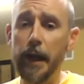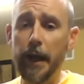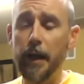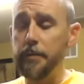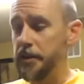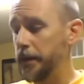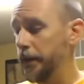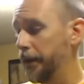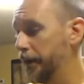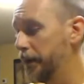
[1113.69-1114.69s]
And I'm
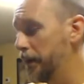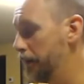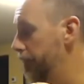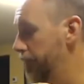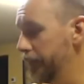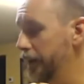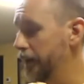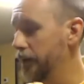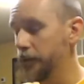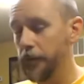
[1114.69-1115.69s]
sitting here,
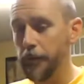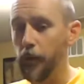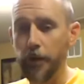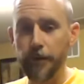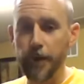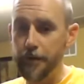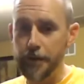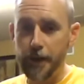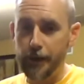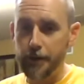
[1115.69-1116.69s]
45
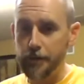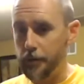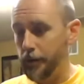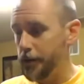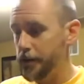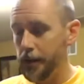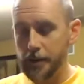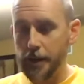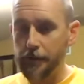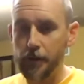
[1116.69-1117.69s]
seconds or 30 seconds
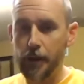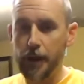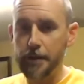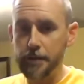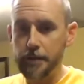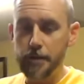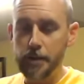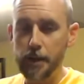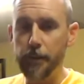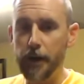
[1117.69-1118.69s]
after the last
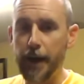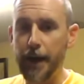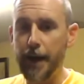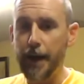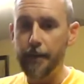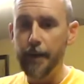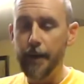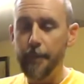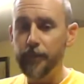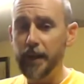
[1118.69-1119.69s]
sip that I had,
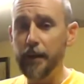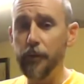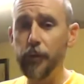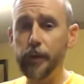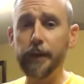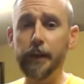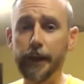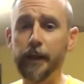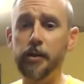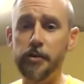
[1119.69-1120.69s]
it really
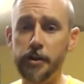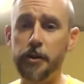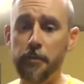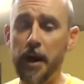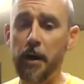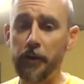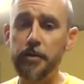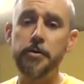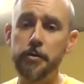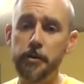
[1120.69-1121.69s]
lingers in your mouth as
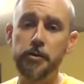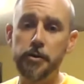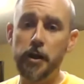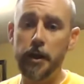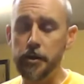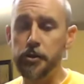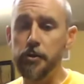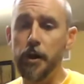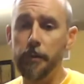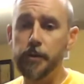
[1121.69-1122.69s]
though you just kind of
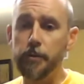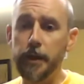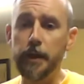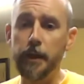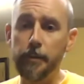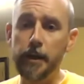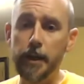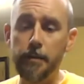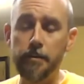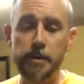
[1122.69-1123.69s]
chewed up some peanut
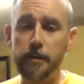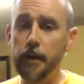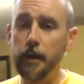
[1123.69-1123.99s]
M&Ms, and